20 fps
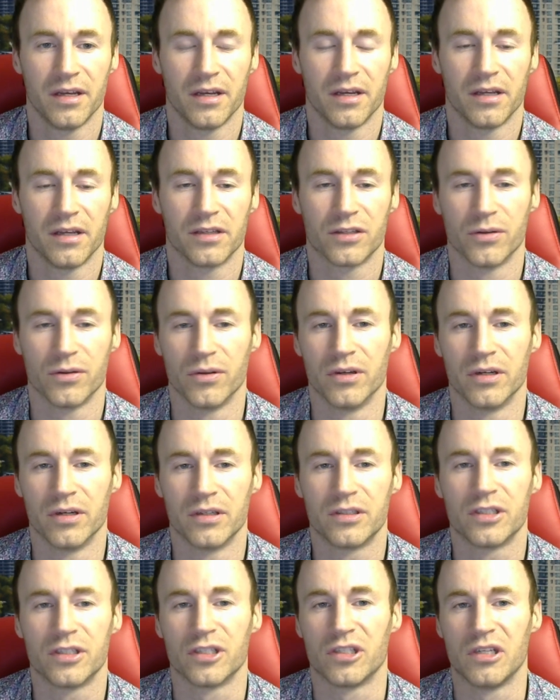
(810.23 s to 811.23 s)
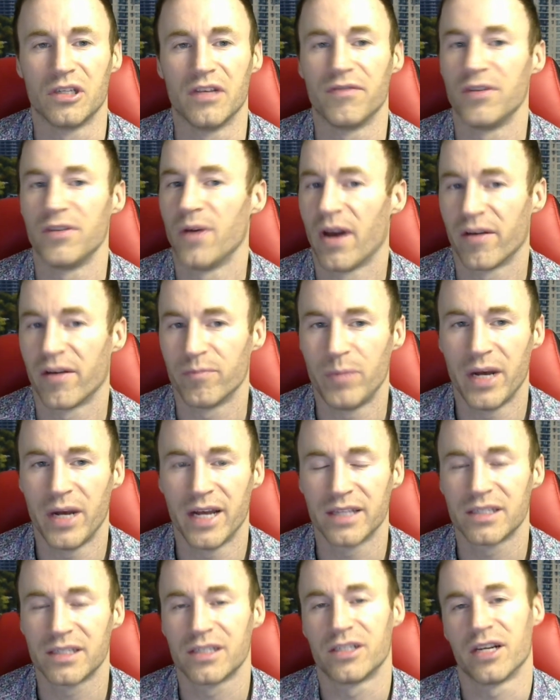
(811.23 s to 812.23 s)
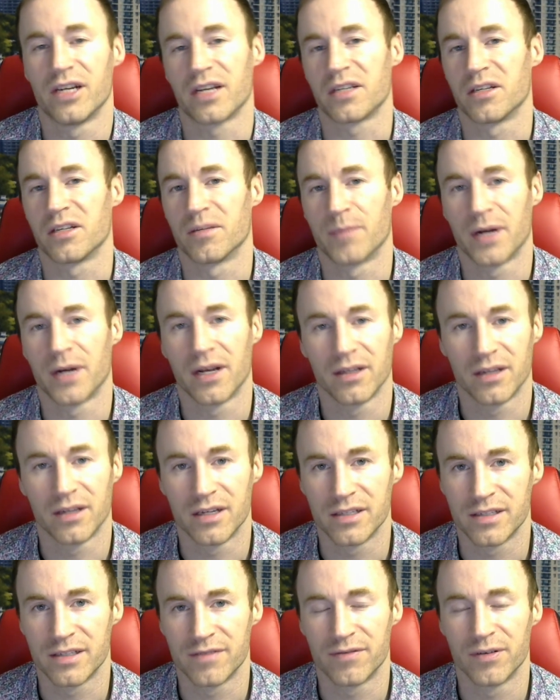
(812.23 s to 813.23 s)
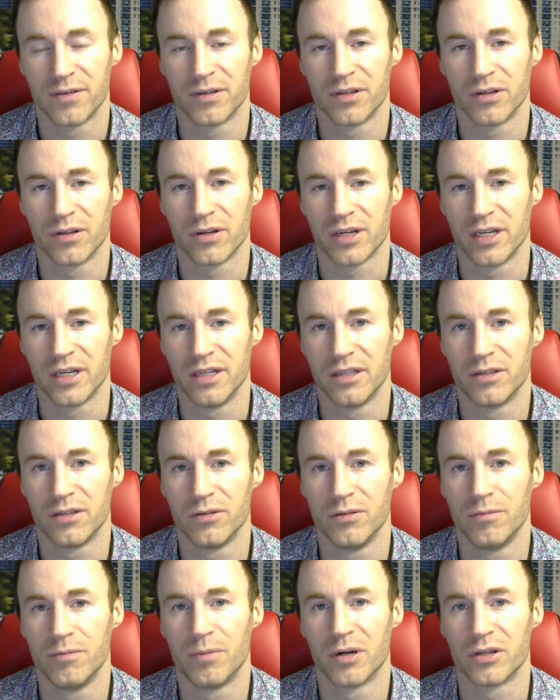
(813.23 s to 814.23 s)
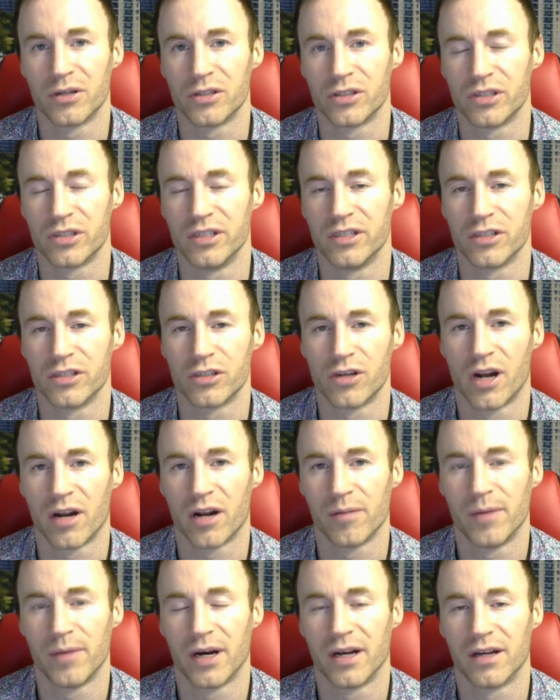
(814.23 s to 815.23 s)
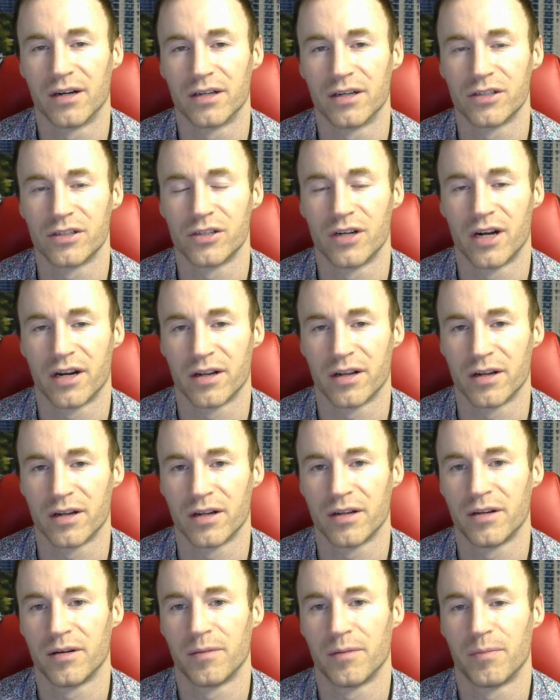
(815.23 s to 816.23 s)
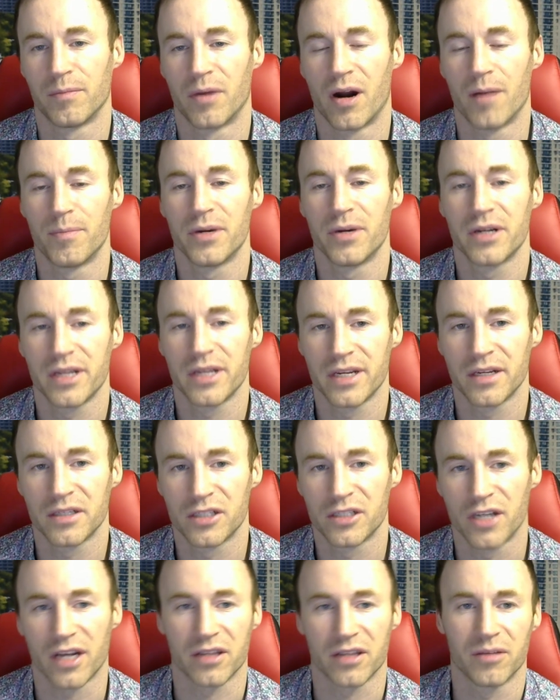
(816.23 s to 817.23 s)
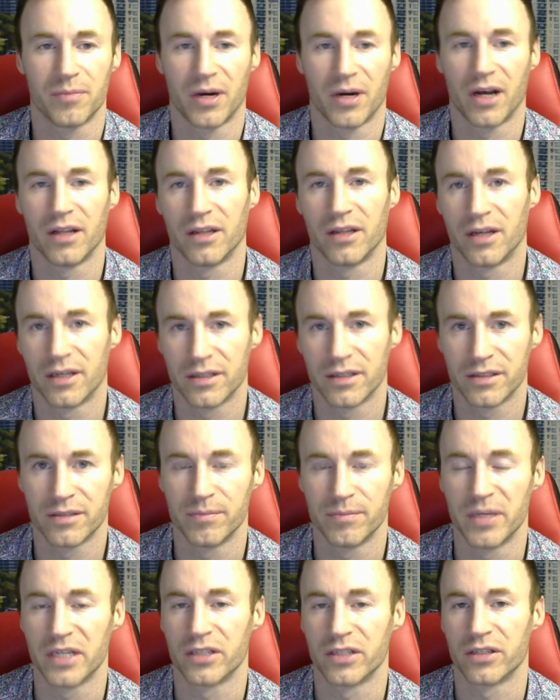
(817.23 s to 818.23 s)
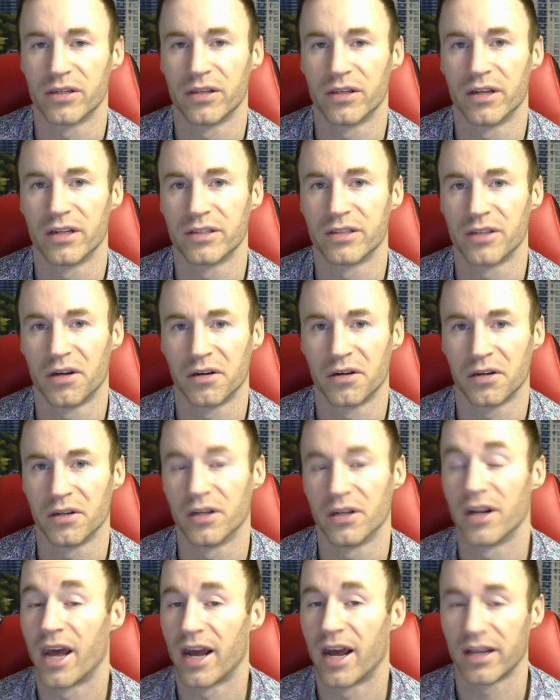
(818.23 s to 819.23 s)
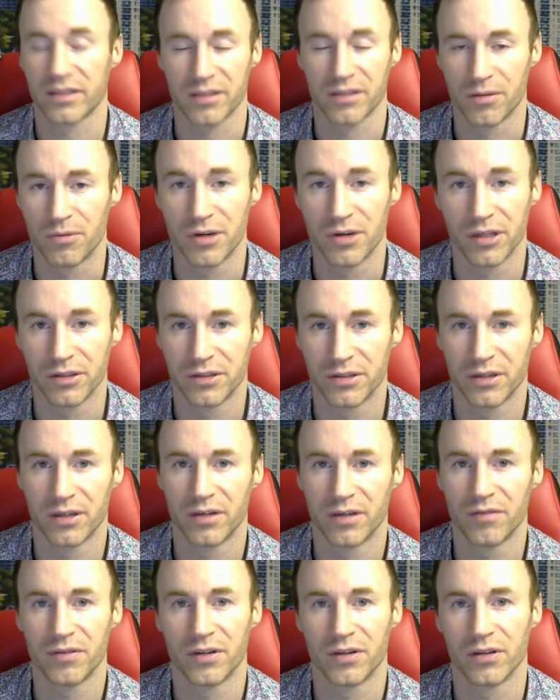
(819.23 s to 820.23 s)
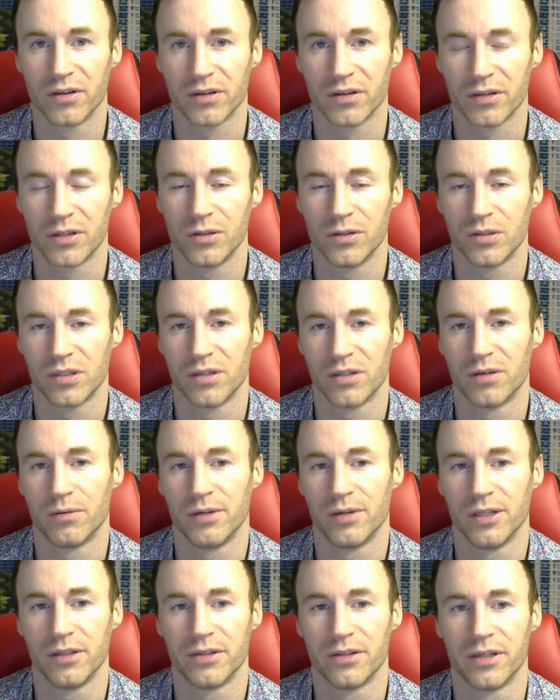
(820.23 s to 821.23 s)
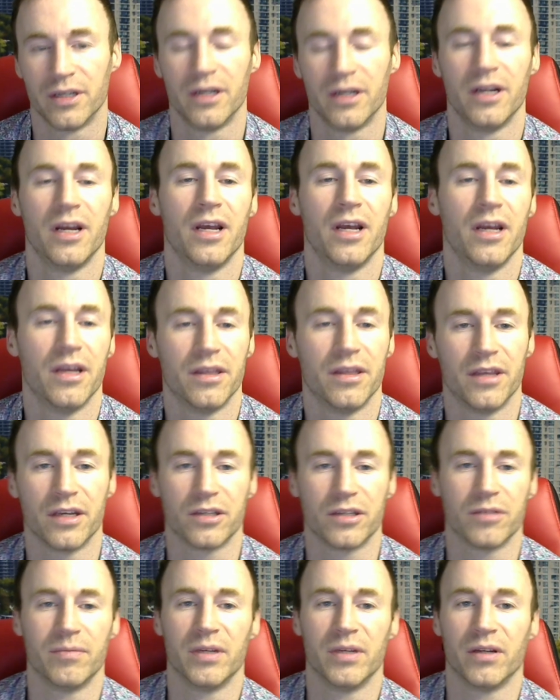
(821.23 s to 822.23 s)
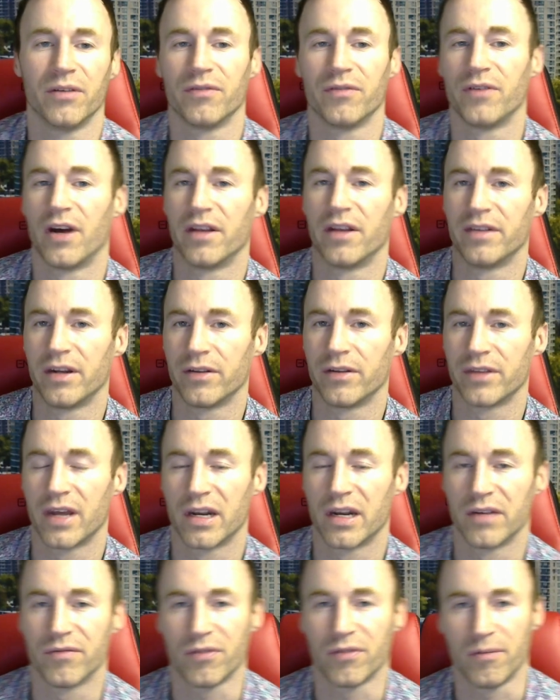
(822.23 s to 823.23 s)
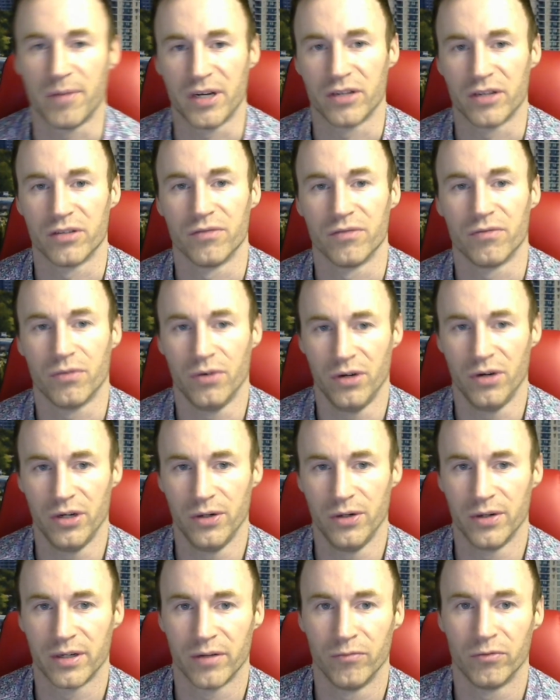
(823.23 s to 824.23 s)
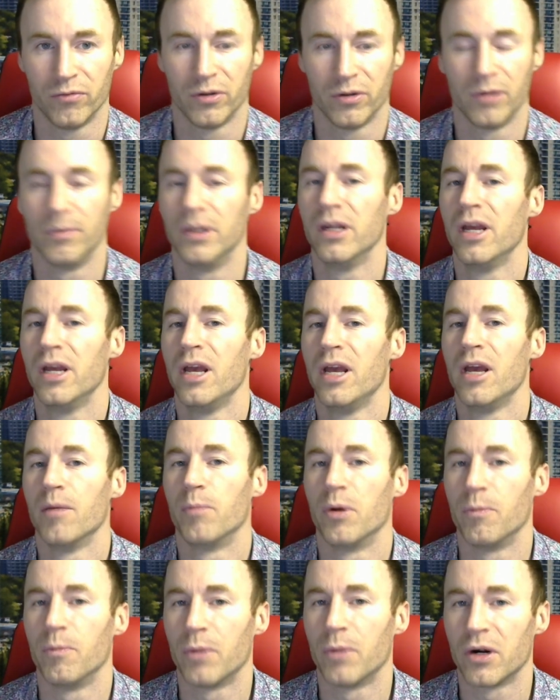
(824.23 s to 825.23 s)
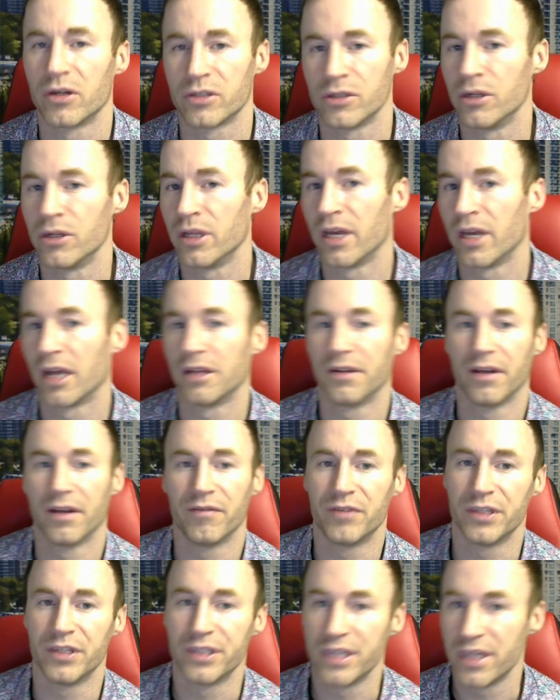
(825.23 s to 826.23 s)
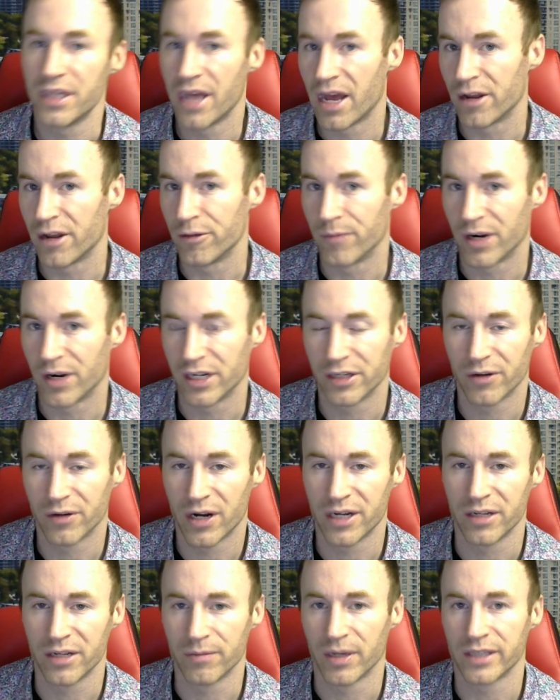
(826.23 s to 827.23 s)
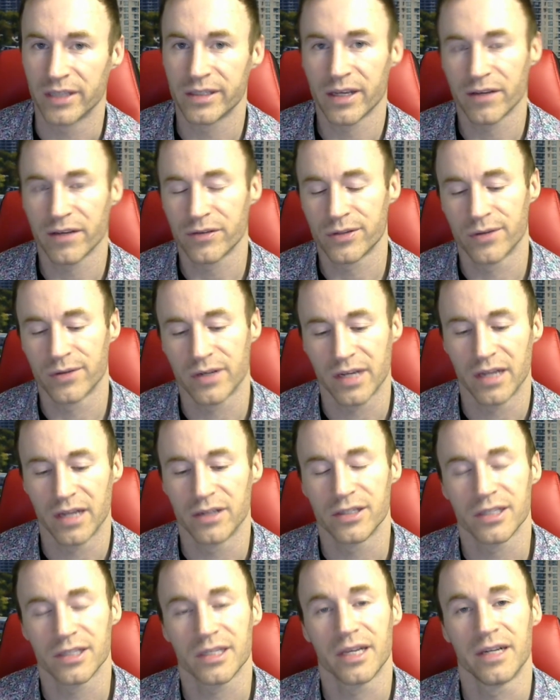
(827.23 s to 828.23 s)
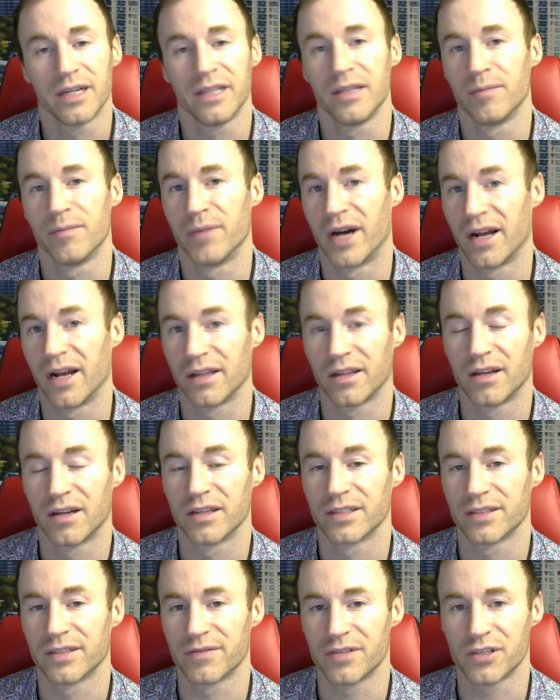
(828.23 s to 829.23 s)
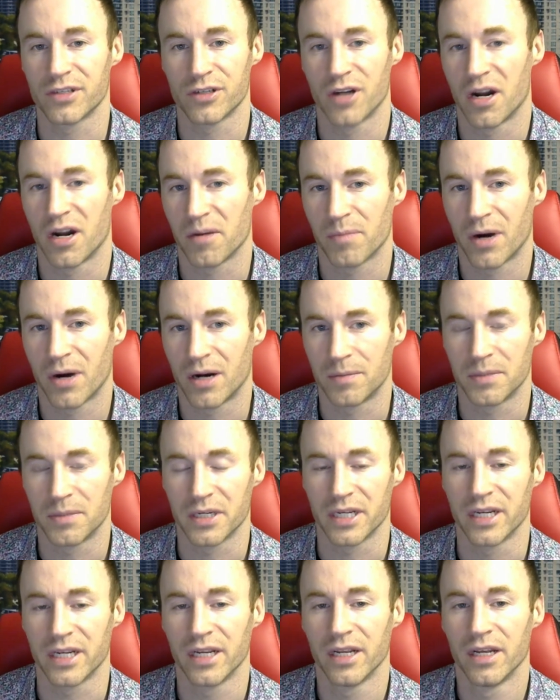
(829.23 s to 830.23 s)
so they're just, if you have pets, check your bylaws. If you're looking into purchasing a strata property, check the bylaws, make sure that it's all good. Ask the realtor if you're using a realtor. They should be able to find out that information for you and confirm it. But personally, I'd love to see that in writing myself. So again, just getting the bylaws of the strata property